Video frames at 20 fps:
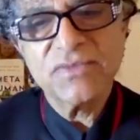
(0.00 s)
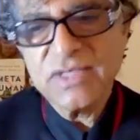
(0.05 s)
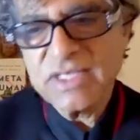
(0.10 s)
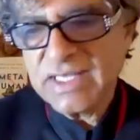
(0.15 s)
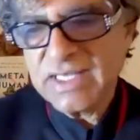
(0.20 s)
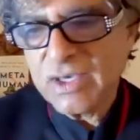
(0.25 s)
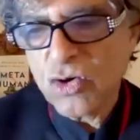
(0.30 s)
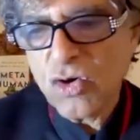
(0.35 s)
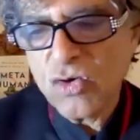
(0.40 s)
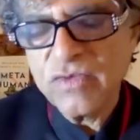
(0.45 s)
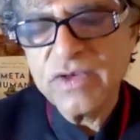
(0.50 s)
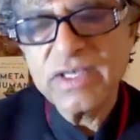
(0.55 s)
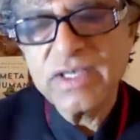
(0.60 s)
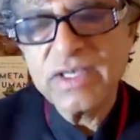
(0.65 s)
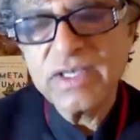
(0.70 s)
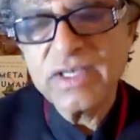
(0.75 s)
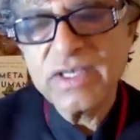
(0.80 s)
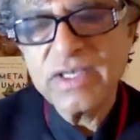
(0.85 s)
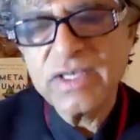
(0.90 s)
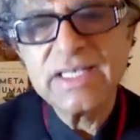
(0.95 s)
Even the
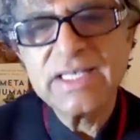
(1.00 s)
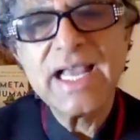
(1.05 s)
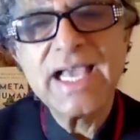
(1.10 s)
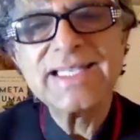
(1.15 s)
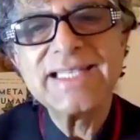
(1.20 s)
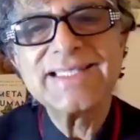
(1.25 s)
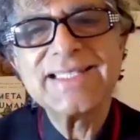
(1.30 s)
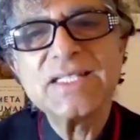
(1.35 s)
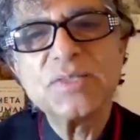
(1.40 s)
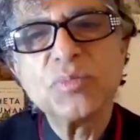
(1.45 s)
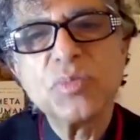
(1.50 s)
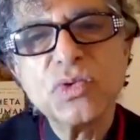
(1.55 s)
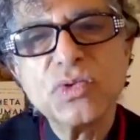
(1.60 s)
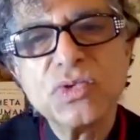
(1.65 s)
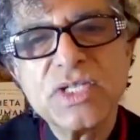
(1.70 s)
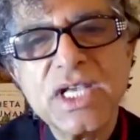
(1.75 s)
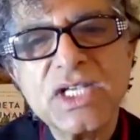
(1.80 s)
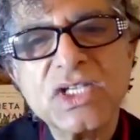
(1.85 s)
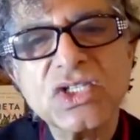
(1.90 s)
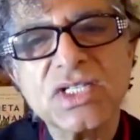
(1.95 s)
COVID 19
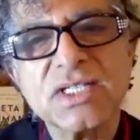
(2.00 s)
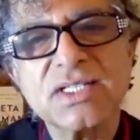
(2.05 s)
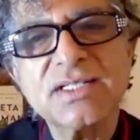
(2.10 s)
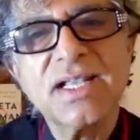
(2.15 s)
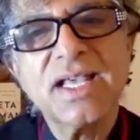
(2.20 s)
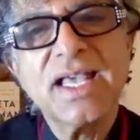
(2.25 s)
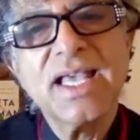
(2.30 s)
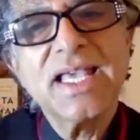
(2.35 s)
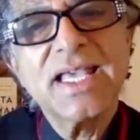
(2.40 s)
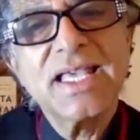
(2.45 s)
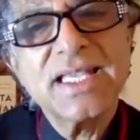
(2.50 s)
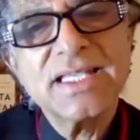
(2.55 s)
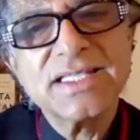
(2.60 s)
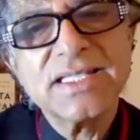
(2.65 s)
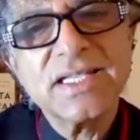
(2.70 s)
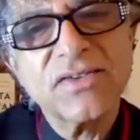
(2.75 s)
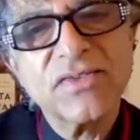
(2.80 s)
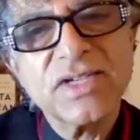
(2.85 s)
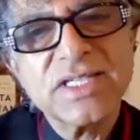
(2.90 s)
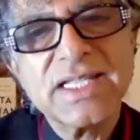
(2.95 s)
mutation is
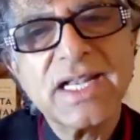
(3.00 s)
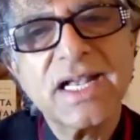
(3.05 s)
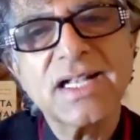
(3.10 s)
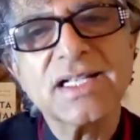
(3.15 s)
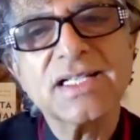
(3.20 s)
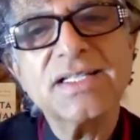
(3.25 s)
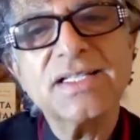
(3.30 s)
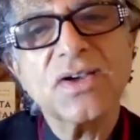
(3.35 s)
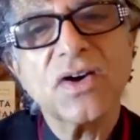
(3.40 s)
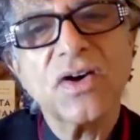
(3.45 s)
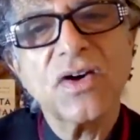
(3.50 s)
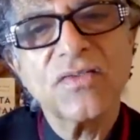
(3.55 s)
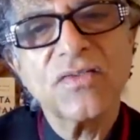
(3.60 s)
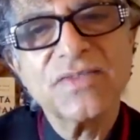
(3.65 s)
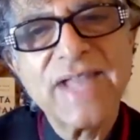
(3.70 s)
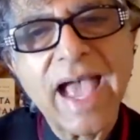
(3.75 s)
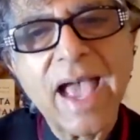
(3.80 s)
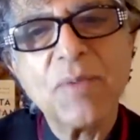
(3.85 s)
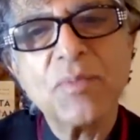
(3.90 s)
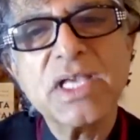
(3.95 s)
a result of
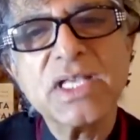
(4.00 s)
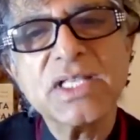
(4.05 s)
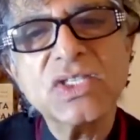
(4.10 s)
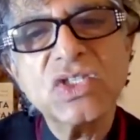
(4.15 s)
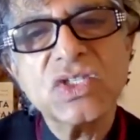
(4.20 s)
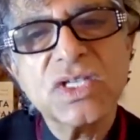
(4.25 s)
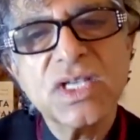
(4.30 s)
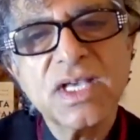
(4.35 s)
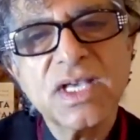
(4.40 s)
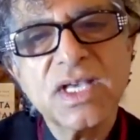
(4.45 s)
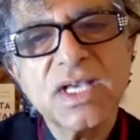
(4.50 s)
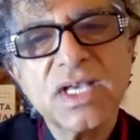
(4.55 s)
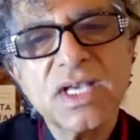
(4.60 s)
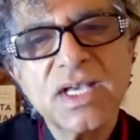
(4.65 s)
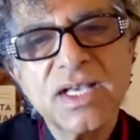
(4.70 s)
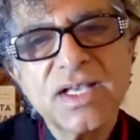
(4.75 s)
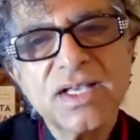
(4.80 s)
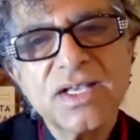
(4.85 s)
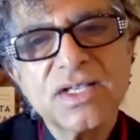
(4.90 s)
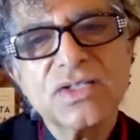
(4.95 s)
damage
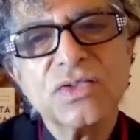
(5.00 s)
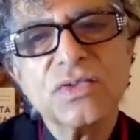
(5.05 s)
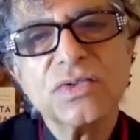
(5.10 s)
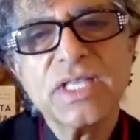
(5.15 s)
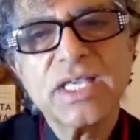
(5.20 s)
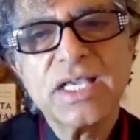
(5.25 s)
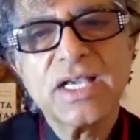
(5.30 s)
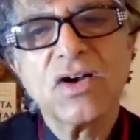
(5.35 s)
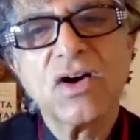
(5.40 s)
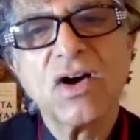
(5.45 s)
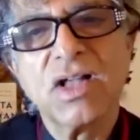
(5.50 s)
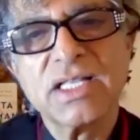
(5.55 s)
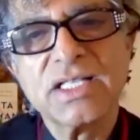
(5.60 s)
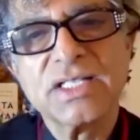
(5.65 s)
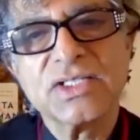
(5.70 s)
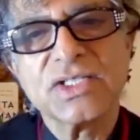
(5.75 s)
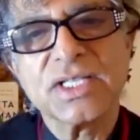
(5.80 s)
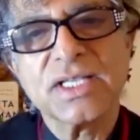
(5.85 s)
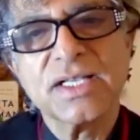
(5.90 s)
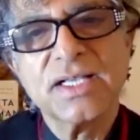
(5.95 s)
to the
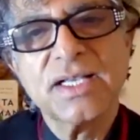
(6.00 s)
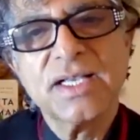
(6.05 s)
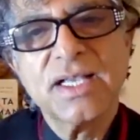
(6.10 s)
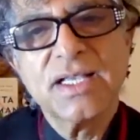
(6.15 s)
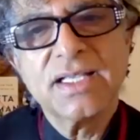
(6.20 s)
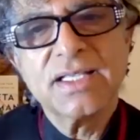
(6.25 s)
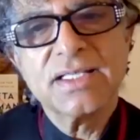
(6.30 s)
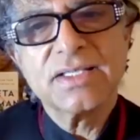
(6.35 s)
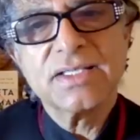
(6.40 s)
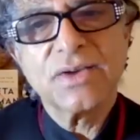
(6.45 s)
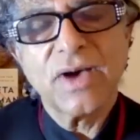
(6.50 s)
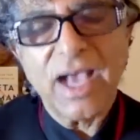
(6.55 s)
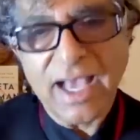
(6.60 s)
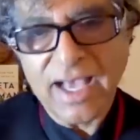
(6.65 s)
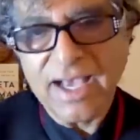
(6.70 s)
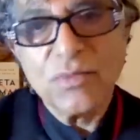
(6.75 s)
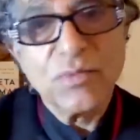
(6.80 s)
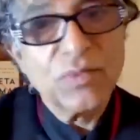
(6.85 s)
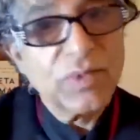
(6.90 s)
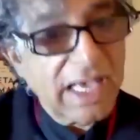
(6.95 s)
ecology. So,
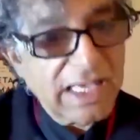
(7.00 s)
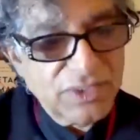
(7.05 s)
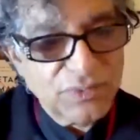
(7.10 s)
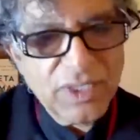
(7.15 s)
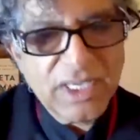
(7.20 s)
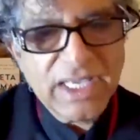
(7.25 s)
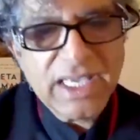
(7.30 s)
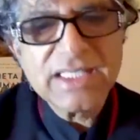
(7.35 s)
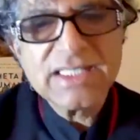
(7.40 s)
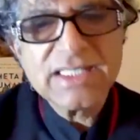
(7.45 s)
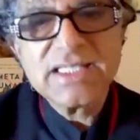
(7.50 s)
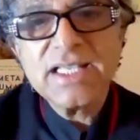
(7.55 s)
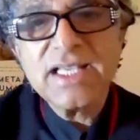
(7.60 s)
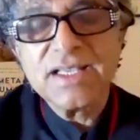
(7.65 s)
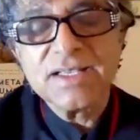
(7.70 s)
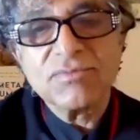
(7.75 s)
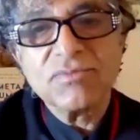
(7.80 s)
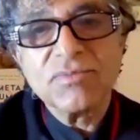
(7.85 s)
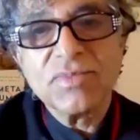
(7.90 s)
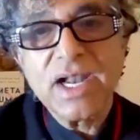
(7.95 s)
uh, as we can
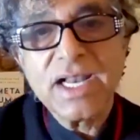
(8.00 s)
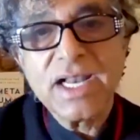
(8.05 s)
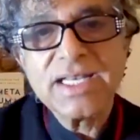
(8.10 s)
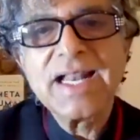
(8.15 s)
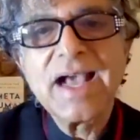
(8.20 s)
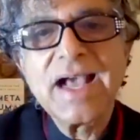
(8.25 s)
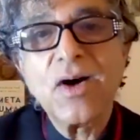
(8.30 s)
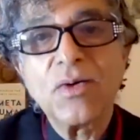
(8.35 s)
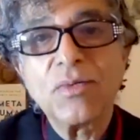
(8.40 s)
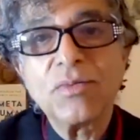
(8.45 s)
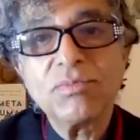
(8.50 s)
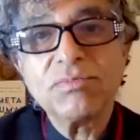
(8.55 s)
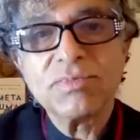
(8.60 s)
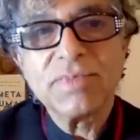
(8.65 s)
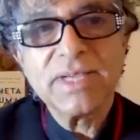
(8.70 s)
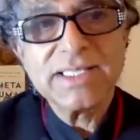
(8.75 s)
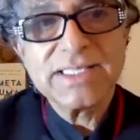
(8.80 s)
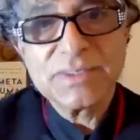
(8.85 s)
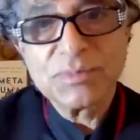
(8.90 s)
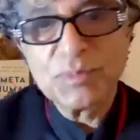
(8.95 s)
see right now,
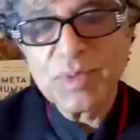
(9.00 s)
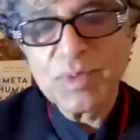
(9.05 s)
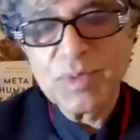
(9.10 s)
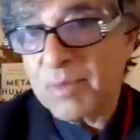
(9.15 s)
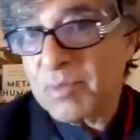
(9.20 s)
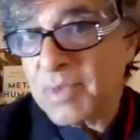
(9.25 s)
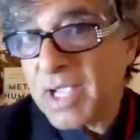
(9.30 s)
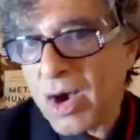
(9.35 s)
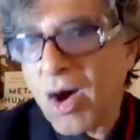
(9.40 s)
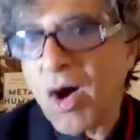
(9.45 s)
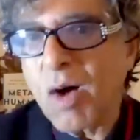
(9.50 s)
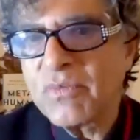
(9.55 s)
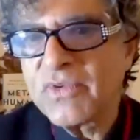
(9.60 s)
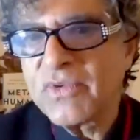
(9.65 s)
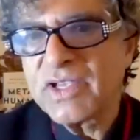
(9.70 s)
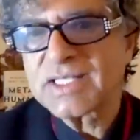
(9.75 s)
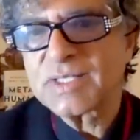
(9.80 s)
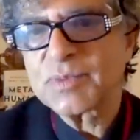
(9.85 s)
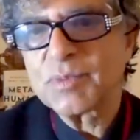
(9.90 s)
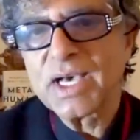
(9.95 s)
it's becoming
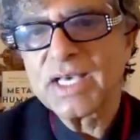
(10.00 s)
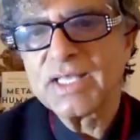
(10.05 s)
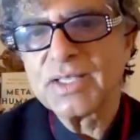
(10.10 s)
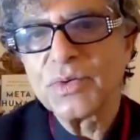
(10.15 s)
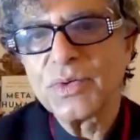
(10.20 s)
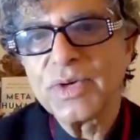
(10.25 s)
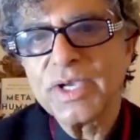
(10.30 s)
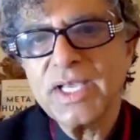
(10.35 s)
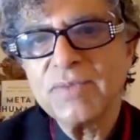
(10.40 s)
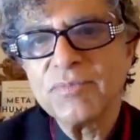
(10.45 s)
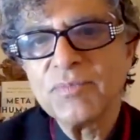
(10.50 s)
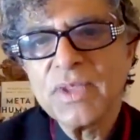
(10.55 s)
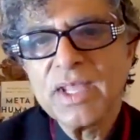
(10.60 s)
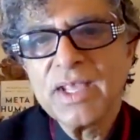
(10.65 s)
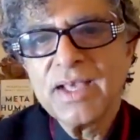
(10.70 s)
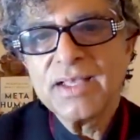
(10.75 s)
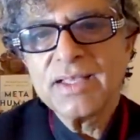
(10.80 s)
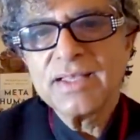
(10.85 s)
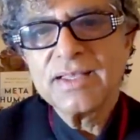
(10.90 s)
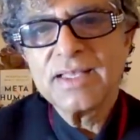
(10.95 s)
obvious, by the way,
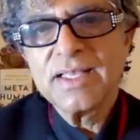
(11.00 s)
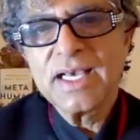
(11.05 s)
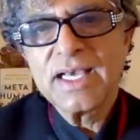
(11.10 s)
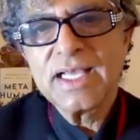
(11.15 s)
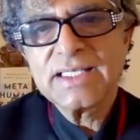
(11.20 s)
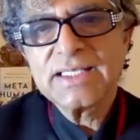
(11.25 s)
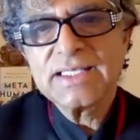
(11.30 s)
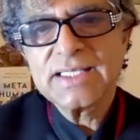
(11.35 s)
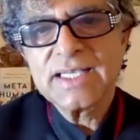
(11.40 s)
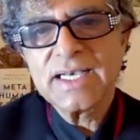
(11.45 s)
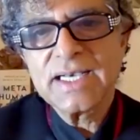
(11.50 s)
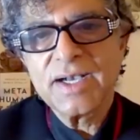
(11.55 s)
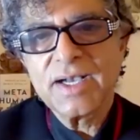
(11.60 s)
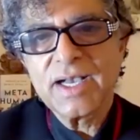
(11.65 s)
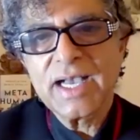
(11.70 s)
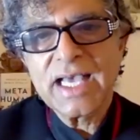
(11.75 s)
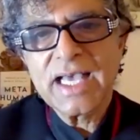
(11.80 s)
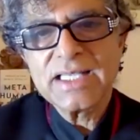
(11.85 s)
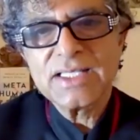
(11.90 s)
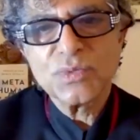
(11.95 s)
that
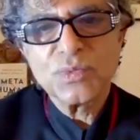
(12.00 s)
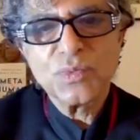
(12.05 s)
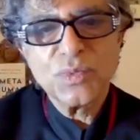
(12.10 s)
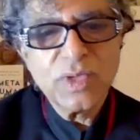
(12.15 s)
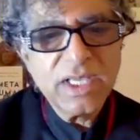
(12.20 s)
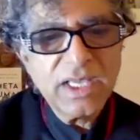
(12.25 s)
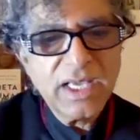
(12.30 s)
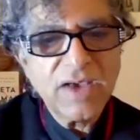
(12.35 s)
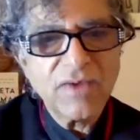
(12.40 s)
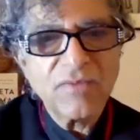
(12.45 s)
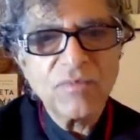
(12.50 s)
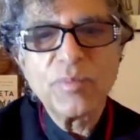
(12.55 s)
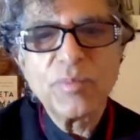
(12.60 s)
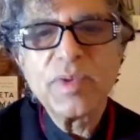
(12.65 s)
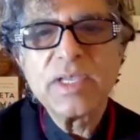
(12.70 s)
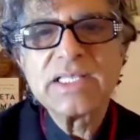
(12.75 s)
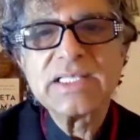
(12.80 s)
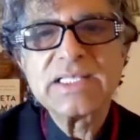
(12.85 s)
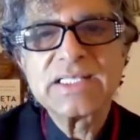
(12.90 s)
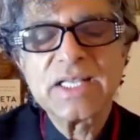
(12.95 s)
uh, as we have
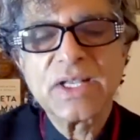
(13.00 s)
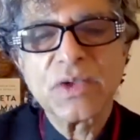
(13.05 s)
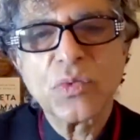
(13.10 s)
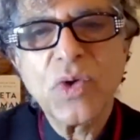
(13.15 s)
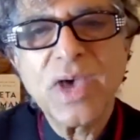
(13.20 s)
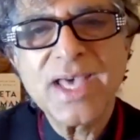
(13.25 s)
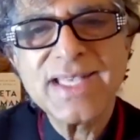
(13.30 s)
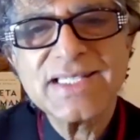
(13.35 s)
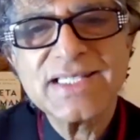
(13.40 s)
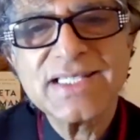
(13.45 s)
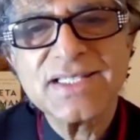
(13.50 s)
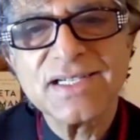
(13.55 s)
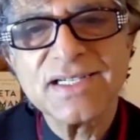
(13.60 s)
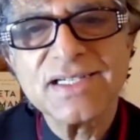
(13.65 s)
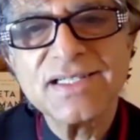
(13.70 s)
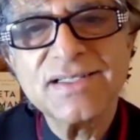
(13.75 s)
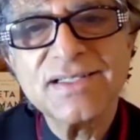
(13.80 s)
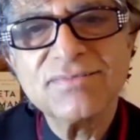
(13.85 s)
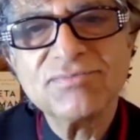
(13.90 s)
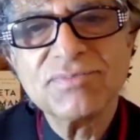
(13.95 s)
been
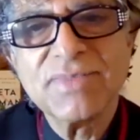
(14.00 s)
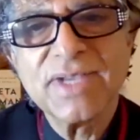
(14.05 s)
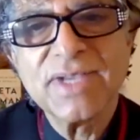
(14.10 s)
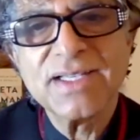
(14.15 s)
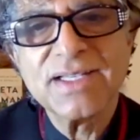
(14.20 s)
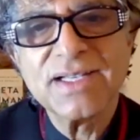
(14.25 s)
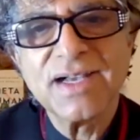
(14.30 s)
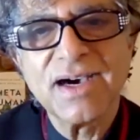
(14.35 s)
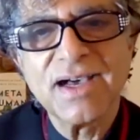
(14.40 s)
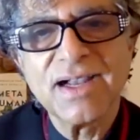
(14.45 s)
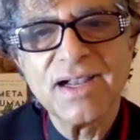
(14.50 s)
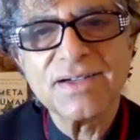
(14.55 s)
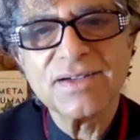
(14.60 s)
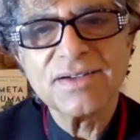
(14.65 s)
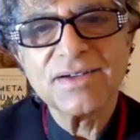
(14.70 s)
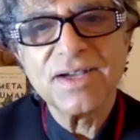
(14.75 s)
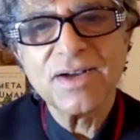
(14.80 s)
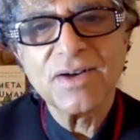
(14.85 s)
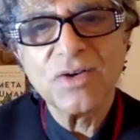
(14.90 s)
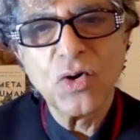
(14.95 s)
sequestered in our
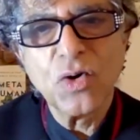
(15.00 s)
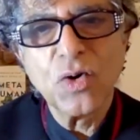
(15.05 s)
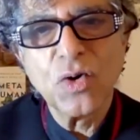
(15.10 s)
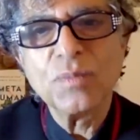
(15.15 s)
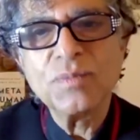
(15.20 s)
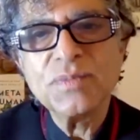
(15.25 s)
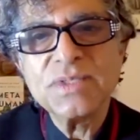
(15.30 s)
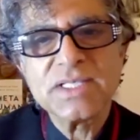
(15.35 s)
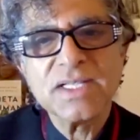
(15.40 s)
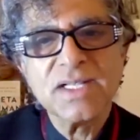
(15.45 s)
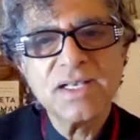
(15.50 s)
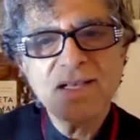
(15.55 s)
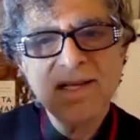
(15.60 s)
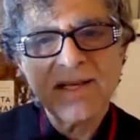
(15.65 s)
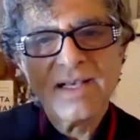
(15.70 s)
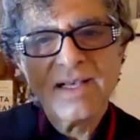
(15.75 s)
homes,